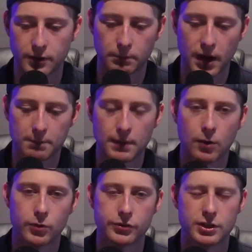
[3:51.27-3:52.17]
and then Brock
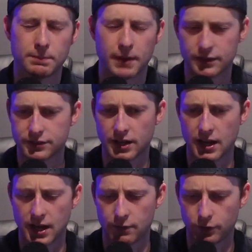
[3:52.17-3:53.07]
Bowers, the best
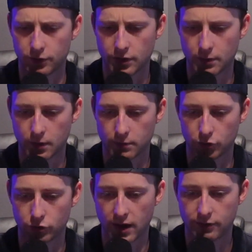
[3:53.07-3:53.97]
tight end for this
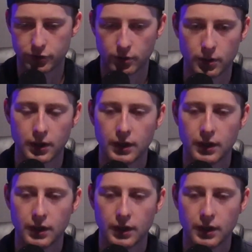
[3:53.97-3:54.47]
upcoming draft. So,